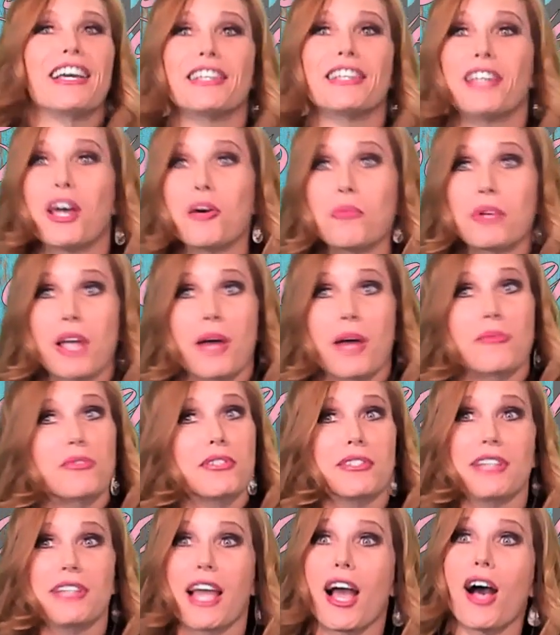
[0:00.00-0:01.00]
No, but I'm
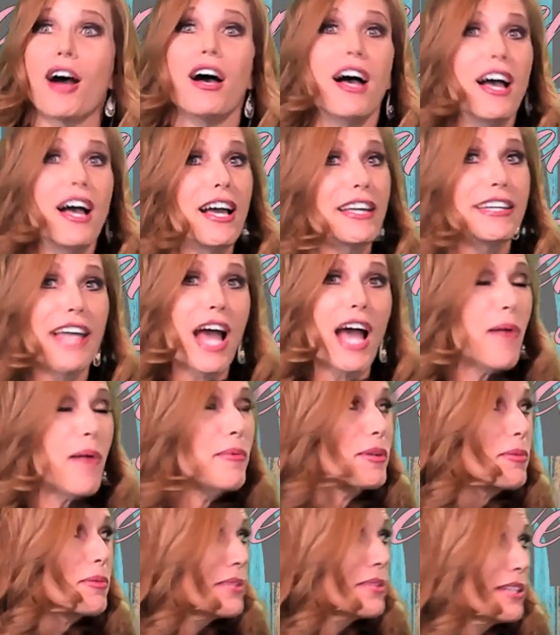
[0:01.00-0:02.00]
just now I'm
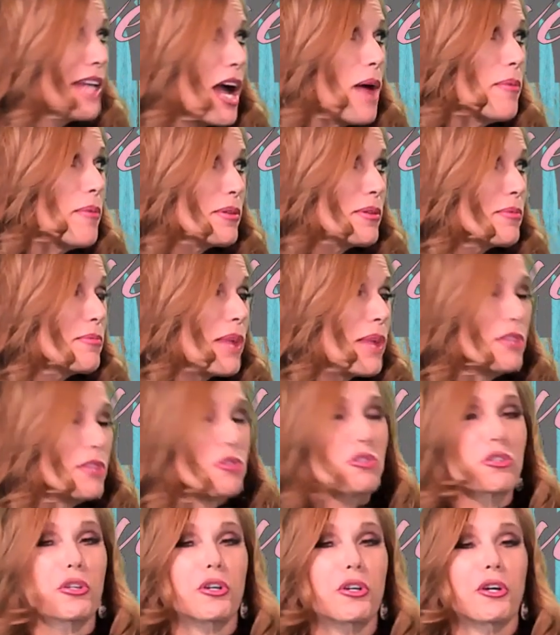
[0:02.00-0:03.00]
gonna make
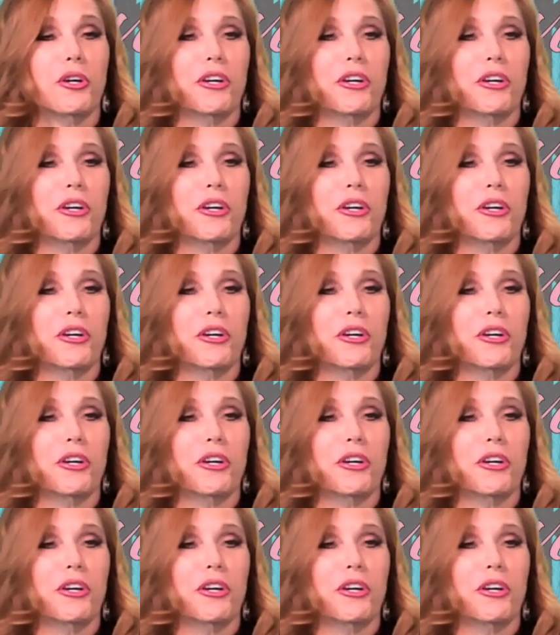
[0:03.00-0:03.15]
sure.